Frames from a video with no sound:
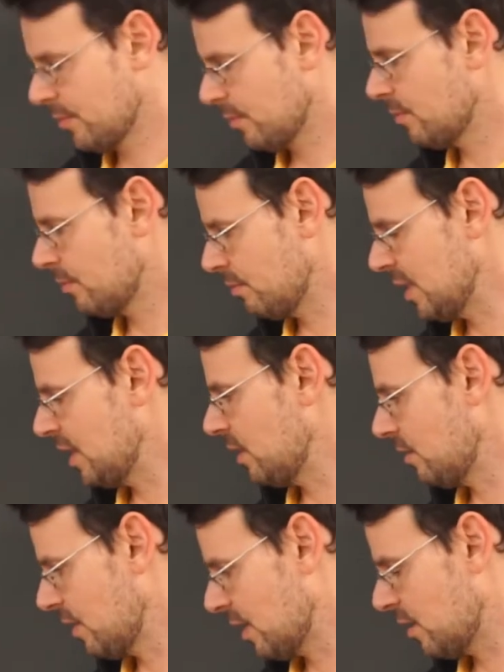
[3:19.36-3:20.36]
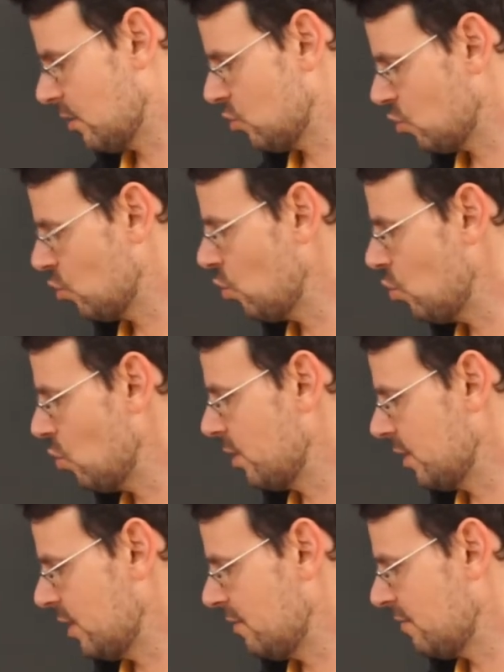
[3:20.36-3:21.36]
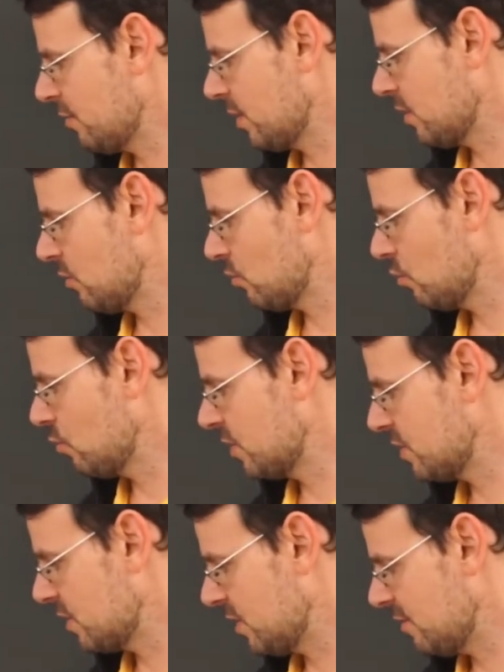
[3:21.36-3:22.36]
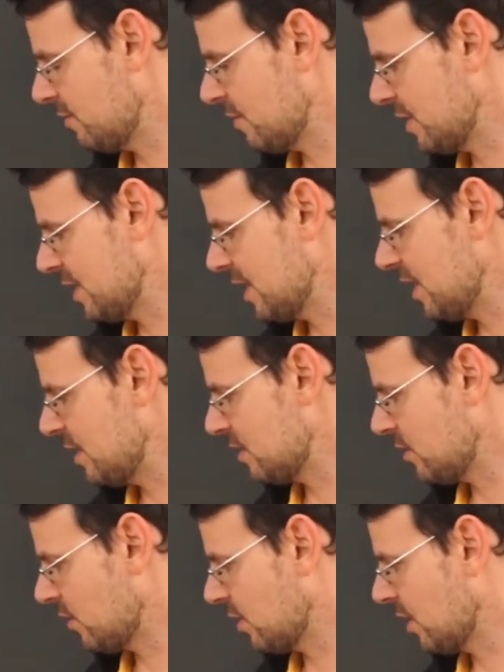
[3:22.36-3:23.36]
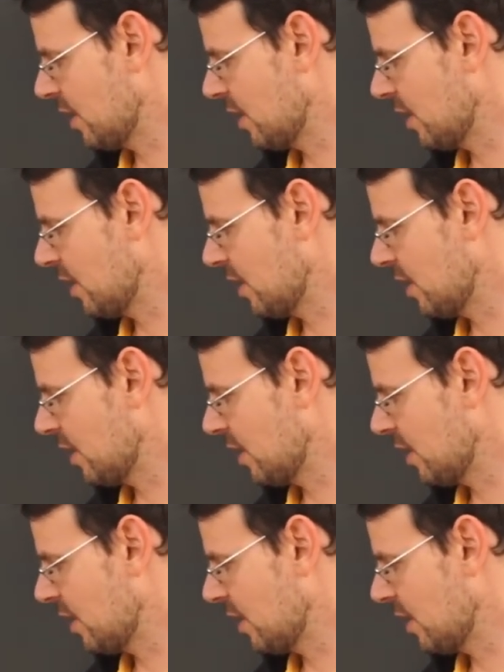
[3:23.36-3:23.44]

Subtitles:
meaning then two different roots if z is not